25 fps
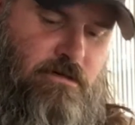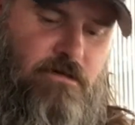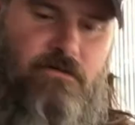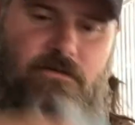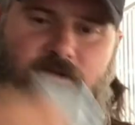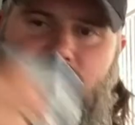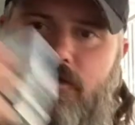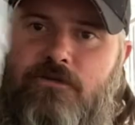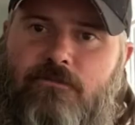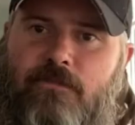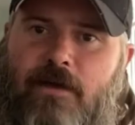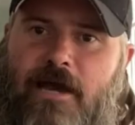
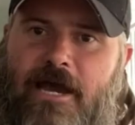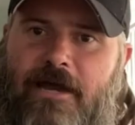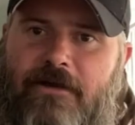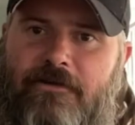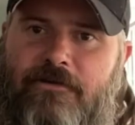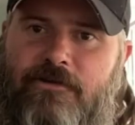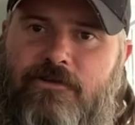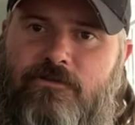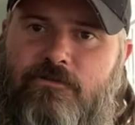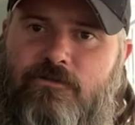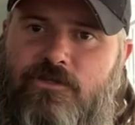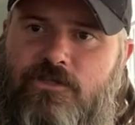2
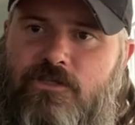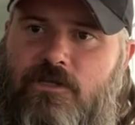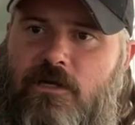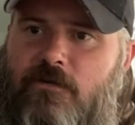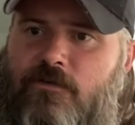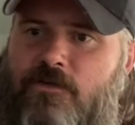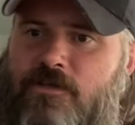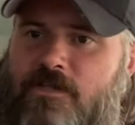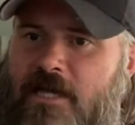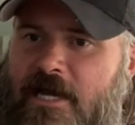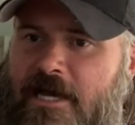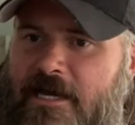batteries, which is
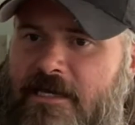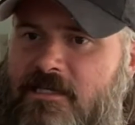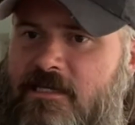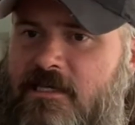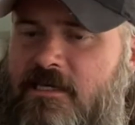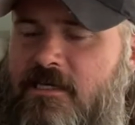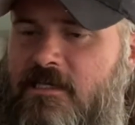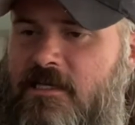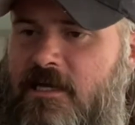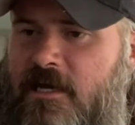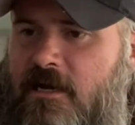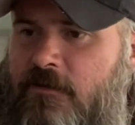always nice
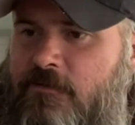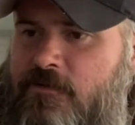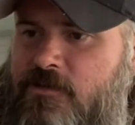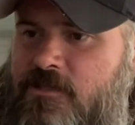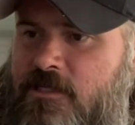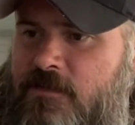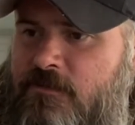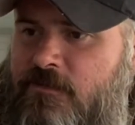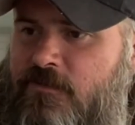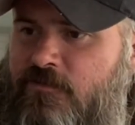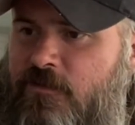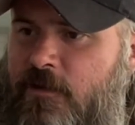because I always
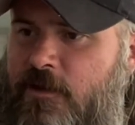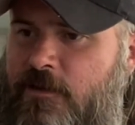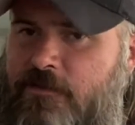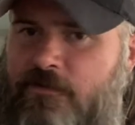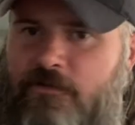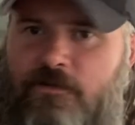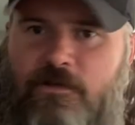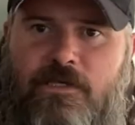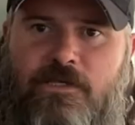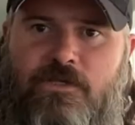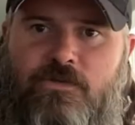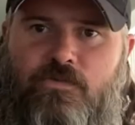seem to run
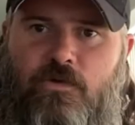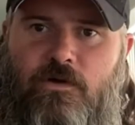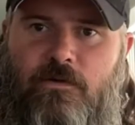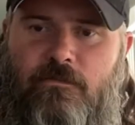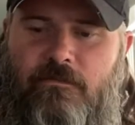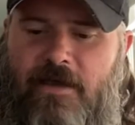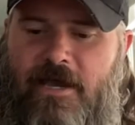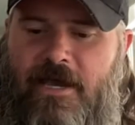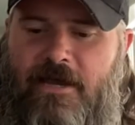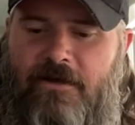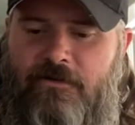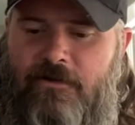through at least 1
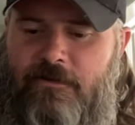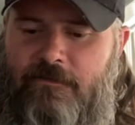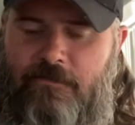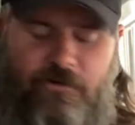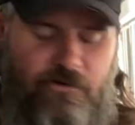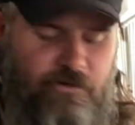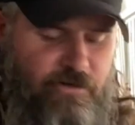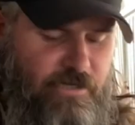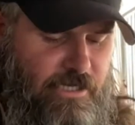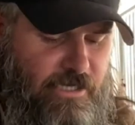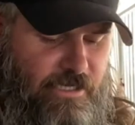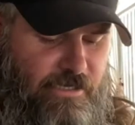battery
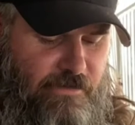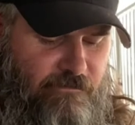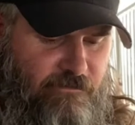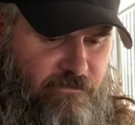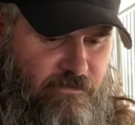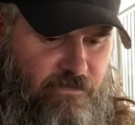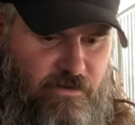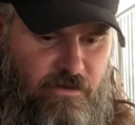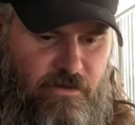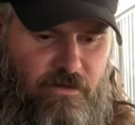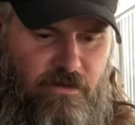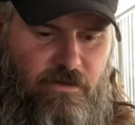per dive.
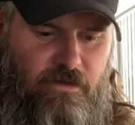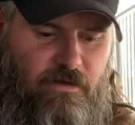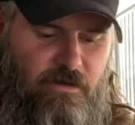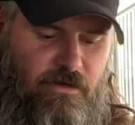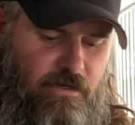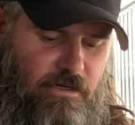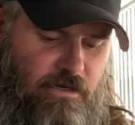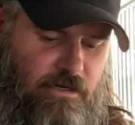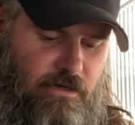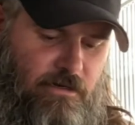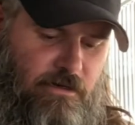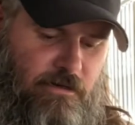
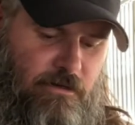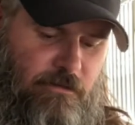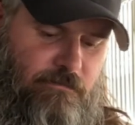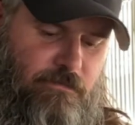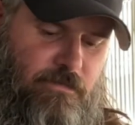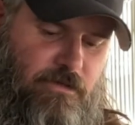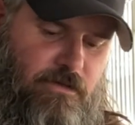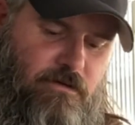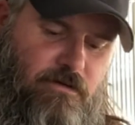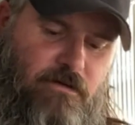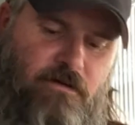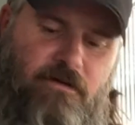
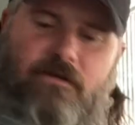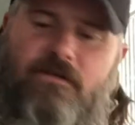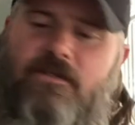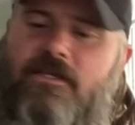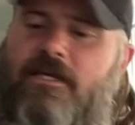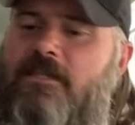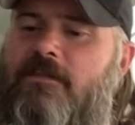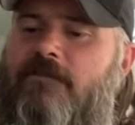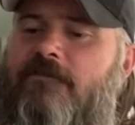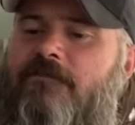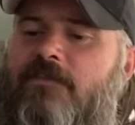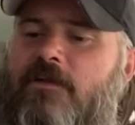It's
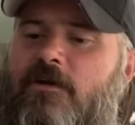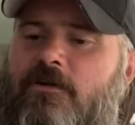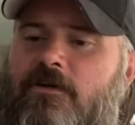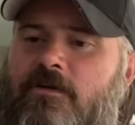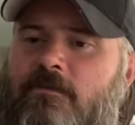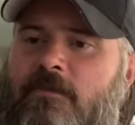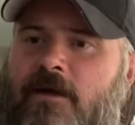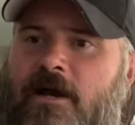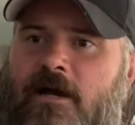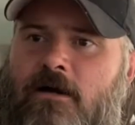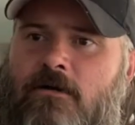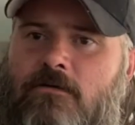got the floaty
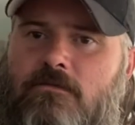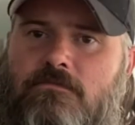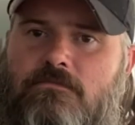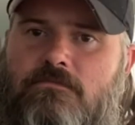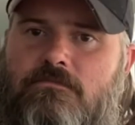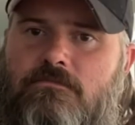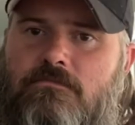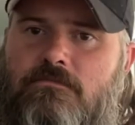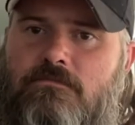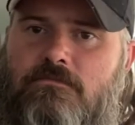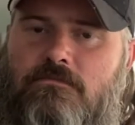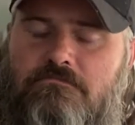mount,
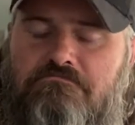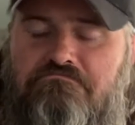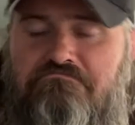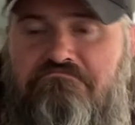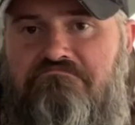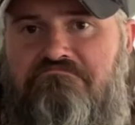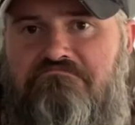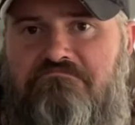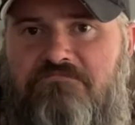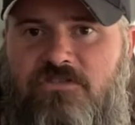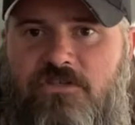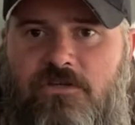
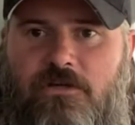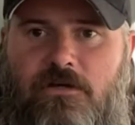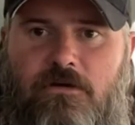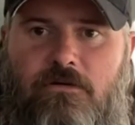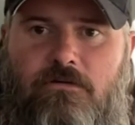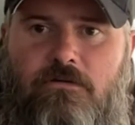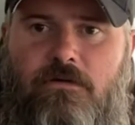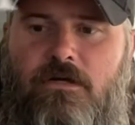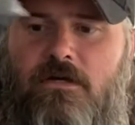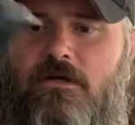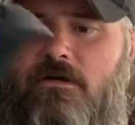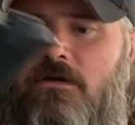so